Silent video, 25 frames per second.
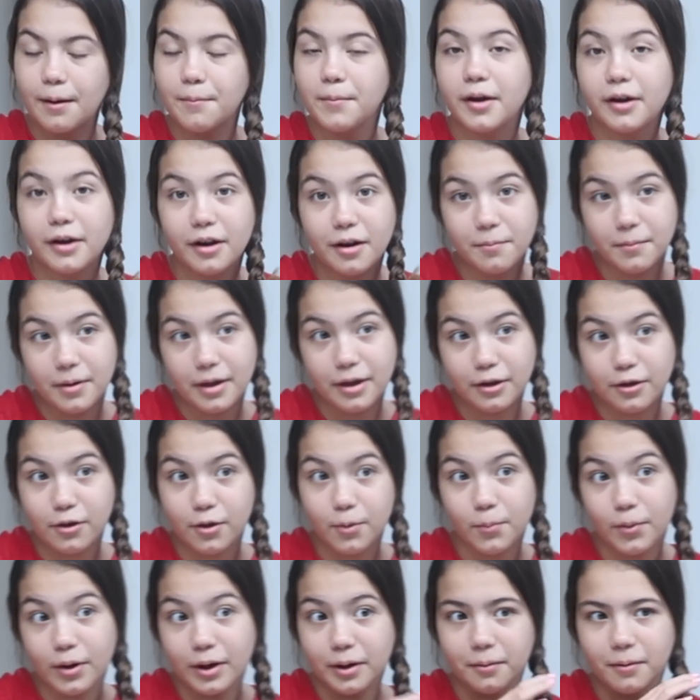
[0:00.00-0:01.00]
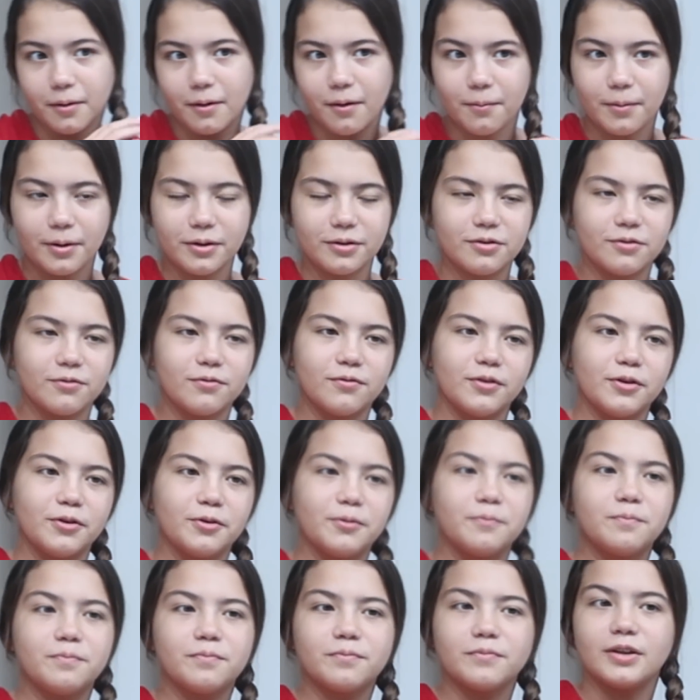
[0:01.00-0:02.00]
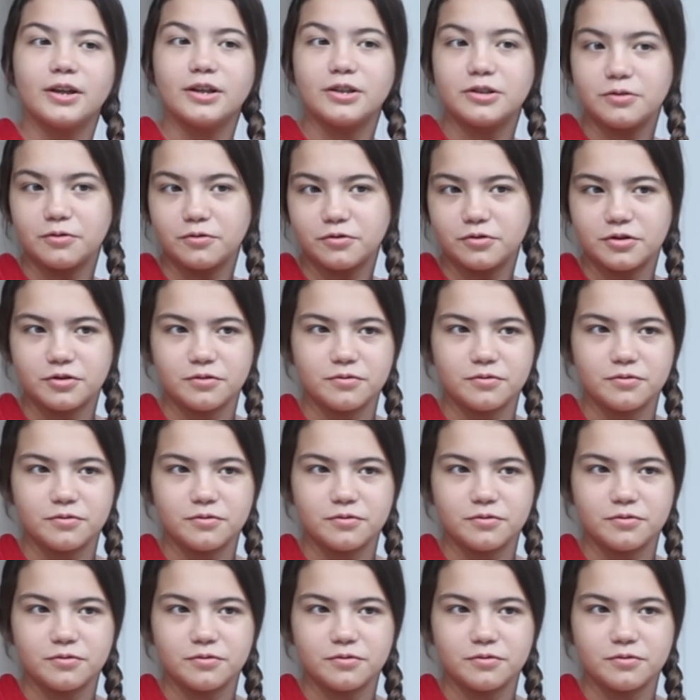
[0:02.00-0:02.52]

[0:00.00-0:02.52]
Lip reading: I'm not gonna make you bring a bunch of food until